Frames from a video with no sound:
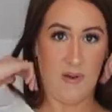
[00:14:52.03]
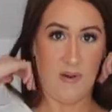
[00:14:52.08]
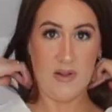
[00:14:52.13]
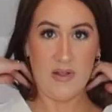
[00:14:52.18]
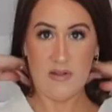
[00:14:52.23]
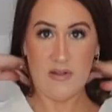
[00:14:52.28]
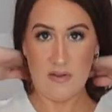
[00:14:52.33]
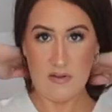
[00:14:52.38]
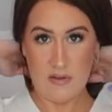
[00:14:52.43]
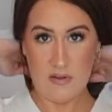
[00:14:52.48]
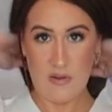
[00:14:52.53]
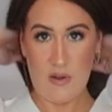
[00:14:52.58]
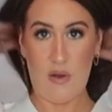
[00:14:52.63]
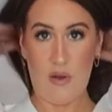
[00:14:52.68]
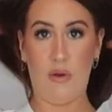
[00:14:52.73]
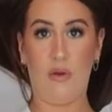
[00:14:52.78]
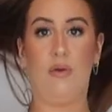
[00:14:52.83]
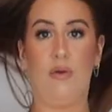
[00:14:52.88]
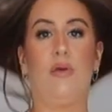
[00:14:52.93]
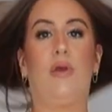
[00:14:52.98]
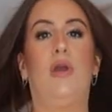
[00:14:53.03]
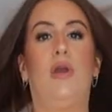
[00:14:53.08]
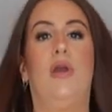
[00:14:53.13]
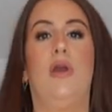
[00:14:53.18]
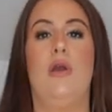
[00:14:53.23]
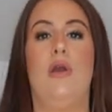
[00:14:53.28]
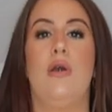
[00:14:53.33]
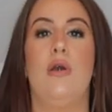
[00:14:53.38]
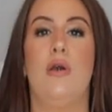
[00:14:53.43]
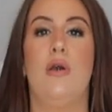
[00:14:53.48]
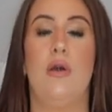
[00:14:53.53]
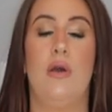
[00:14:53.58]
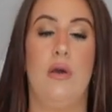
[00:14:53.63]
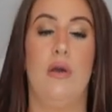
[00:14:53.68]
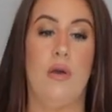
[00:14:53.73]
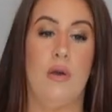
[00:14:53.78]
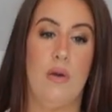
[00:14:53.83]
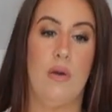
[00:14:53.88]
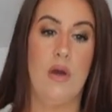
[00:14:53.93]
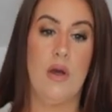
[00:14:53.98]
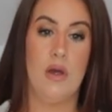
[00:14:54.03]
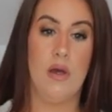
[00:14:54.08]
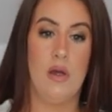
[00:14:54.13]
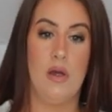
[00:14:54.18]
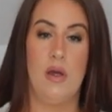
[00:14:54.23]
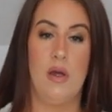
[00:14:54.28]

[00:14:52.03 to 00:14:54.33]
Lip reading: Oh, it's so cute.